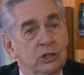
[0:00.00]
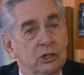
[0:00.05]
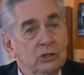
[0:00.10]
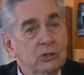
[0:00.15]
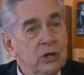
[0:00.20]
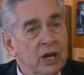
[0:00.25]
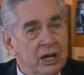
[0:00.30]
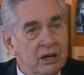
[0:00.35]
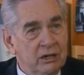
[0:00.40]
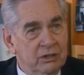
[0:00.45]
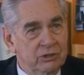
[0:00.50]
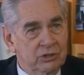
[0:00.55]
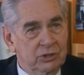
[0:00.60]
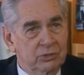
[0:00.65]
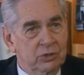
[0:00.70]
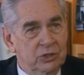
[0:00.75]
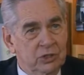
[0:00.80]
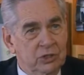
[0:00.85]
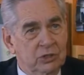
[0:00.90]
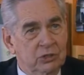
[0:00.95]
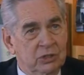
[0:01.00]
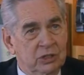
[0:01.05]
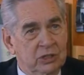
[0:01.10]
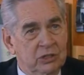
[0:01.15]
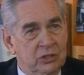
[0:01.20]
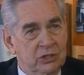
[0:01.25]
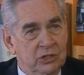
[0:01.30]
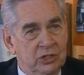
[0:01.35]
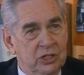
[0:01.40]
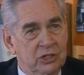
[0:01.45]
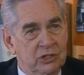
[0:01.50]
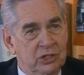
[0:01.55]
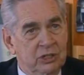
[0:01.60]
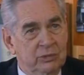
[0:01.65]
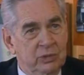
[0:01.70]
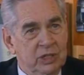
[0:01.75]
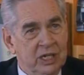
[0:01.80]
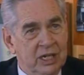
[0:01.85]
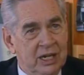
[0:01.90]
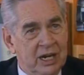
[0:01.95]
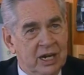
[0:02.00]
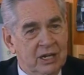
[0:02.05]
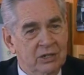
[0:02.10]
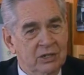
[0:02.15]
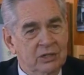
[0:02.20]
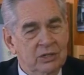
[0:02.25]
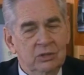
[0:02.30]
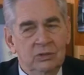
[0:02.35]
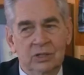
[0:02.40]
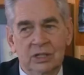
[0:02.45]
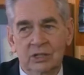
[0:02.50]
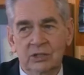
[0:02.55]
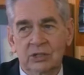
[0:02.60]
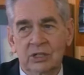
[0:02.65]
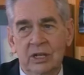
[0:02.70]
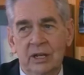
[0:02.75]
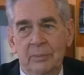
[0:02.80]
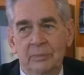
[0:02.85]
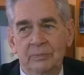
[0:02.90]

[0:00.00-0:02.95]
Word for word: Lou Harris was the organization that we hired to do this.